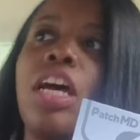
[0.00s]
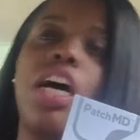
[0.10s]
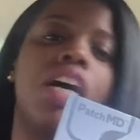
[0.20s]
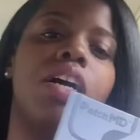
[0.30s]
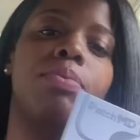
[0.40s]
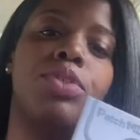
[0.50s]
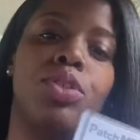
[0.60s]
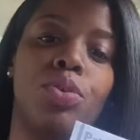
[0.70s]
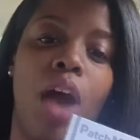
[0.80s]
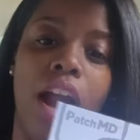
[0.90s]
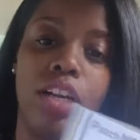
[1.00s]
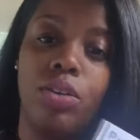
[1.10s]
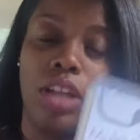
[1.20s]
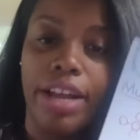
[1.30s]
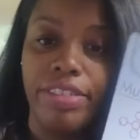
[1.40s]
to our new
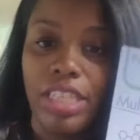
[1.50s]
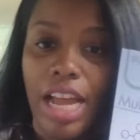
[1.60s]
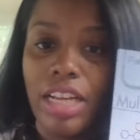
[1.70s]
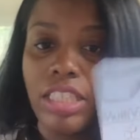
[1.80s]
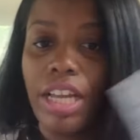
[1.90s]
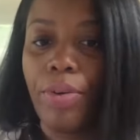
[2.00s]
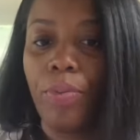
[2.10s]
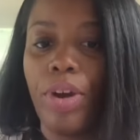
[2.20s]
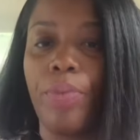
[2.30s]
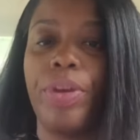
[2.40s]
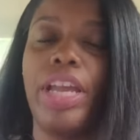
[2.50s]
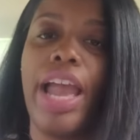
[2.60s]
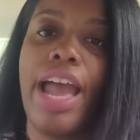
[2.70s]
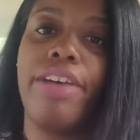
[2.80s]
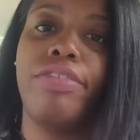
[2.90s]
lifestyles and what we
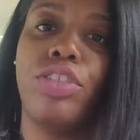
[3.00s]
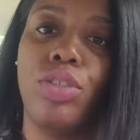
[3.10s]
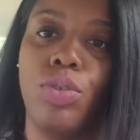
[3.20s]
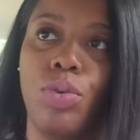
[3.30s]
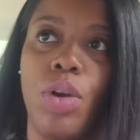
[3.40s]
have to